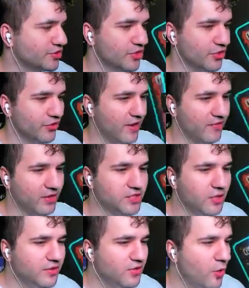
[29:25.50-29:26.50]
your graveyard.
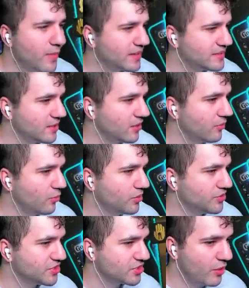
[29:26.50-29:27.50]
So, no big deal. We'll
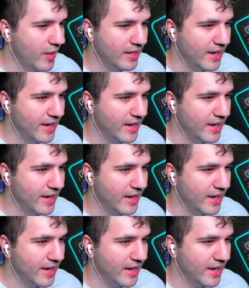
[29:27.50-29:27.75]
just go ahead